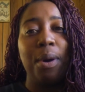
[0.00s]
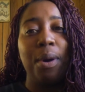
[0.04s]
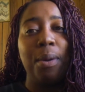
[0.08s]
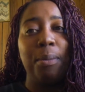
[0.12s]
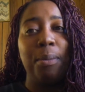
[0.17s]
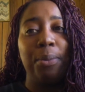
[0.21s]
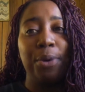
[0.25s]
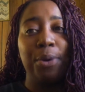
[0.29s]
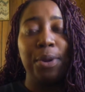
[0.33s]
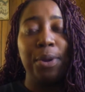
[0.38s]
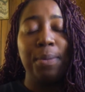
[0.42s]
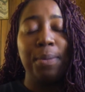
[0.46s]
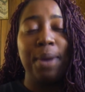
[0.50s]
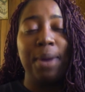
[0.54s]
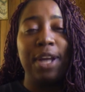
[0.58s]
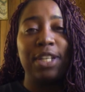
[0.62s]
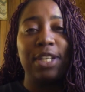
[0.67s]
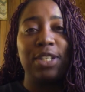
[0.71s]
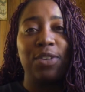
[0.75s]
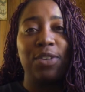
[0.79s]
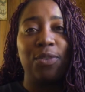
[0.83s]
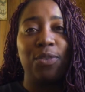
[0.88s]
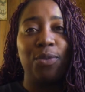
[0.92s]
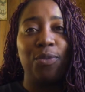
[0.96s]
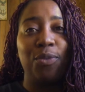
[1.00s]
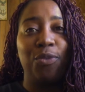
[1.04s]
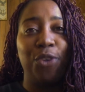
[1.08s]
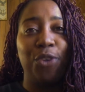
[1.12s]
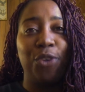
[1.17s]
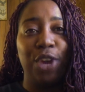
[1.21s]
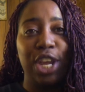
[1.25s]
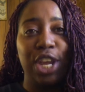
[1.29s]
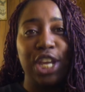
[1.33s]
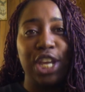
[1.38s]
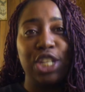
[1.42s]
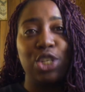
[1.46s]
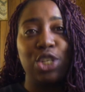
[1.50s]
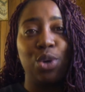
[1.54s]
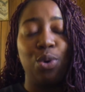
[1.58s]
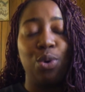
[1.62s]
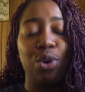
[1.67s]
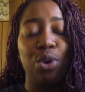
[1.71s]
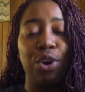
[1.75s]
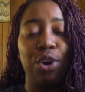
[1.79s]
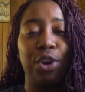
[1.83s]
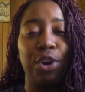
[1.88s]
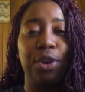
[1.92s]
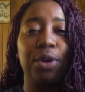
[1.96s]
pretty much for each
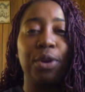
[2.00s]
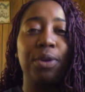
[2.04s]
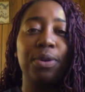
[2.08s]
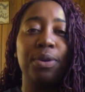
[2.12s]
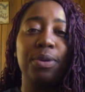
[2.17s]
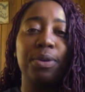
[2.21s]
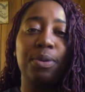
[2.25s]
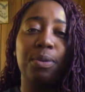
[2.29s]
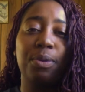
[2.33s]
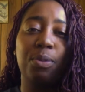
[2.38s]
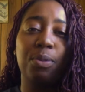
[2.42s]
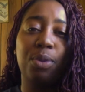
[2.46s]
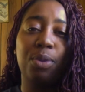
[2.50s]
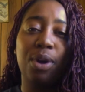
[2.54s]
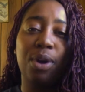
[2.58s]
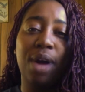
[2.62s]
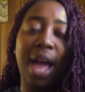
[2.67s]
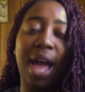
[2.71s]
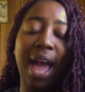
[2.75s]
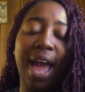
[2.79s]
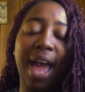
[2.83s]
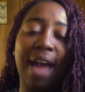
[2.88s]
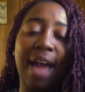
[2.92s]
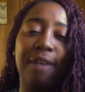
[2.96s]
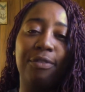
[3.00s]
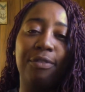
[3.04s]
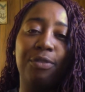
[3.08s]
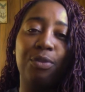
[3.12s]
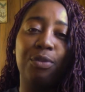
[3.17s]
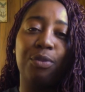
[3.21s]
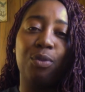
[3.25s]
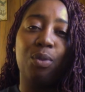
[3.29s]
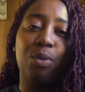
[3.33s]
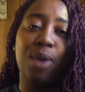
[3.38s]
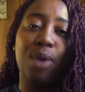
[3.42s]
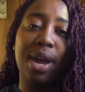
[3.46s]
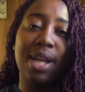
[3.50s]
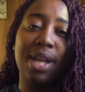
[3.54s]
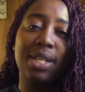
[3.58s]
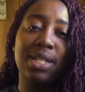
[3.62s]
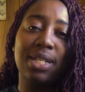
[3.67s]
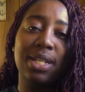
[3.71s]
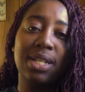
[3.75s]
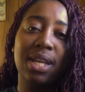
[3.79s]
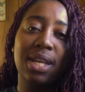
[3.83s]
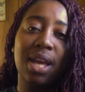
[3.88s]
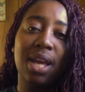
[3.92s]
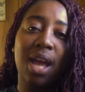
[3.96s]
corner will have
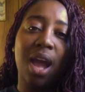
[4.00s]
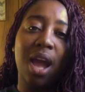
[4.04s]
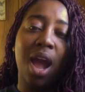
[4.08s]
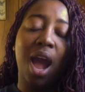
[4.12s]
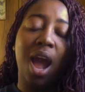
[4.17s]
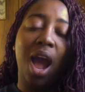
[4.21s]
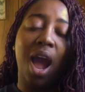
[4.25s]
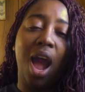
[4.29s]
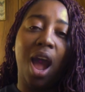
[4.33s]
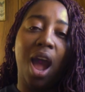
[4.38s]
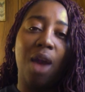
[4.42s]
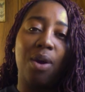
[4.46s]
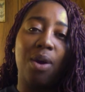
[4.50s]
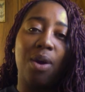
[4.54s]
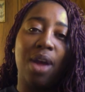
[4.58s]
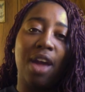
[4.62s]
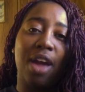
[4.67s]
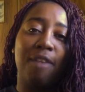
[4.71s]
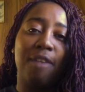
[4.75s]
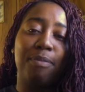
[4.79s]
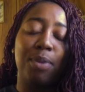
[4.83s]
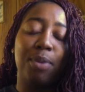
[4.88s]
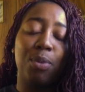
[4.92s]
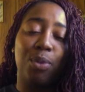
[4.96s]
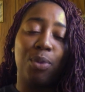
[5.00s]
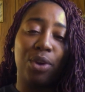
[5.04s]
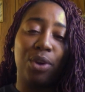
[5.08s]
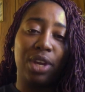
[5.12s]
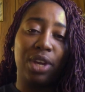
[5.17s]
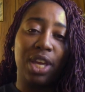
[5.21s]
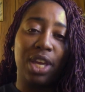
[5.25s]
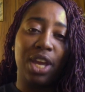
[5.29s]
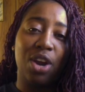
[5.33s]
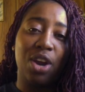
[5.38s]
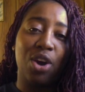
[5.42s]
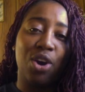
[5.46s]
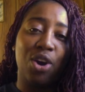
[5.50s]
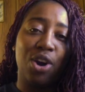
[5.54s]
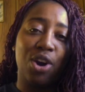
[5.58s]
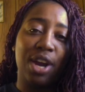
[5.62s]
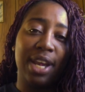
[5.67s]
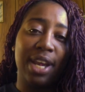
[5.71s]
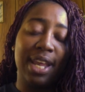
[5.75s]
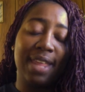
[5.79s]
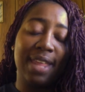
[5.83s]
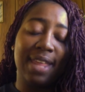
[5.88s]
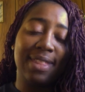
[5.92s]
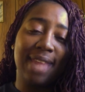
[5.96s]
what I have been working
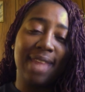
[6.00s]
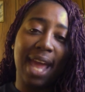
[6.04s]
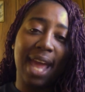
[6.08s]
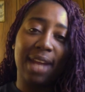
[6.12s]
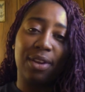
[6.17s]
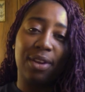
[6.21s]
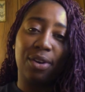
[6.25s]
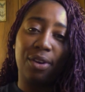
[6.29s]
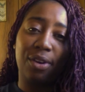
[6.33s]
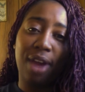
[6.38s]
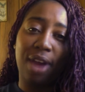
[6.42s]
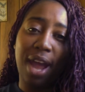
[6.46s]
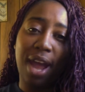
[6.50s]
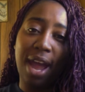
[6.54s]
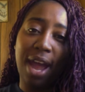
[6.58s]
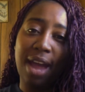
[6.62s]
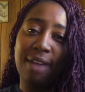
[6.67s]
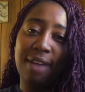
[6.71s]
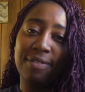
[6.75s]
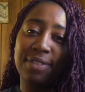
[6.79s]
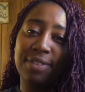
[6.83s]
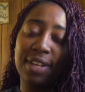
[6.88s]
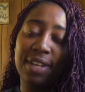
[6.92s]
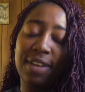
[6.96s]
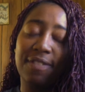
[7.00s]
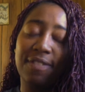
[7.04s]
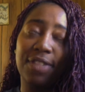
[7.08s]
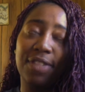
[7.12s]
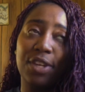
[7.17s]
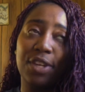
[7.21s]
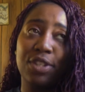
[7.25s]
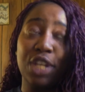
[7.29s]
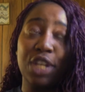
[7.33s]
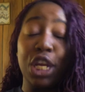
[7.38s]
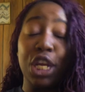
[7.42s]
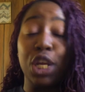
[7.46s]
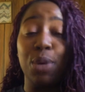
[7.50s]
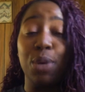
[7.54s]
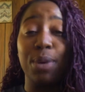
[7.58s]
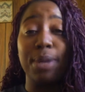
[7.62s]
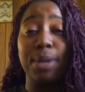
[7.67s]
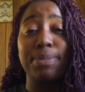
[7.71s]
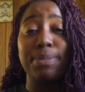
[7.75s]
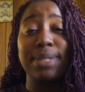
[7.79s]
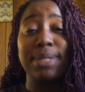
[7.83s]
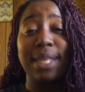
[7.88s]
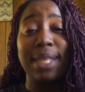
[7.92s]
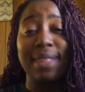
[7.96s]
on in that craft. If there's any
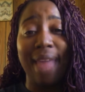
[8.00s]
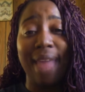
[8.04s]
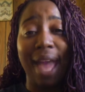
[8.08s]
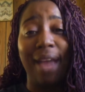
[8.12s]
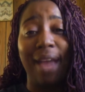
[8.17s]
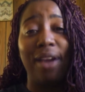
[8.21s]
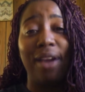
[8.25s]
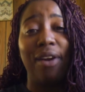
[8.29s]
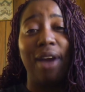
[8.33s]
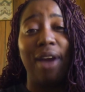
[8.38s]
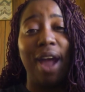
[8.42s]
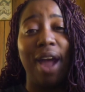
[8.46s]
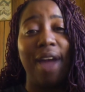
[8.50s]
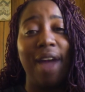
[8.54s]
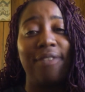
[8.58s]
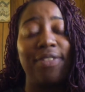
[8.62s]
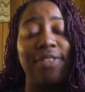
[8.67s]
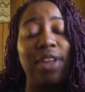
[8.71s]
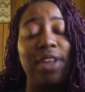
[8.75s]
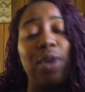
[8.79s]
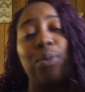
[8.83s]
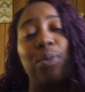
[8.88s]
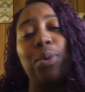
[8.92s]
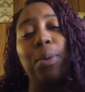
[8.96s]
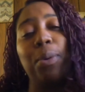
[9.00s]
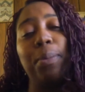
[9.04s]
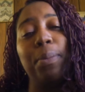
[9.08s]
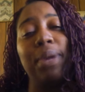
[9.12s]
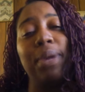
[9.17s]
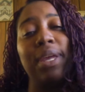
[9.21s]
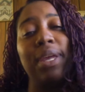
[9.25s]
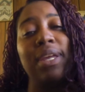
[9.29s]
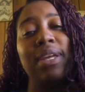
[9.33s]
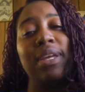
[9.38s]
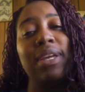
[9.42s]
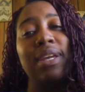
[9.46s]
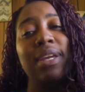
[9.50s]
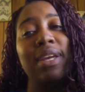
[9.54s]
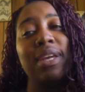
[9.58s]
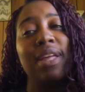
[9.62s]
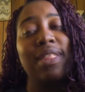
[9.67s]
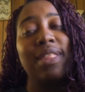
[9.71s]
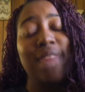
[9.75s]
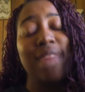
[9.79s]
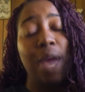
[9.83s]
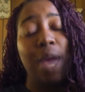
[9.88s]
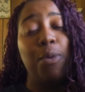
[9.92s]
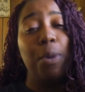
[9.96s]
whips in that craft, they will be
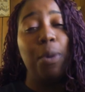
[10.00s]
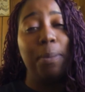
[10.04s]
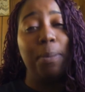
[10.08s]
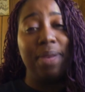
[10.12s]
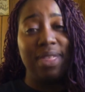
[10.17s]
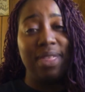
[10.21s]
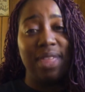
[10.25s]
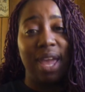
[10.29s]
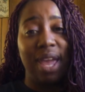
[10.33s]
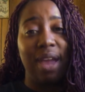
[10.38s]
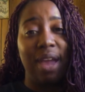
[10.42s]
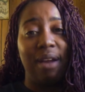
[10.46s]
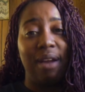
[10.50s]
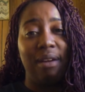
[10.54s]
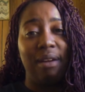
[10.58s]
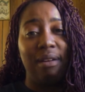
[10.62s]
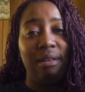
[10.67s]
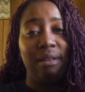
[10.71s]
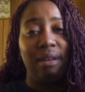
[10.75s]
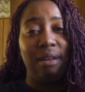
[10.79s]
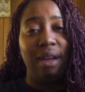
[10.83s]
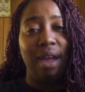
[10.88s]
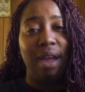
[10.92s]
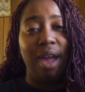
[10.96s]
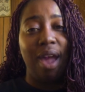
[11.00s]
there.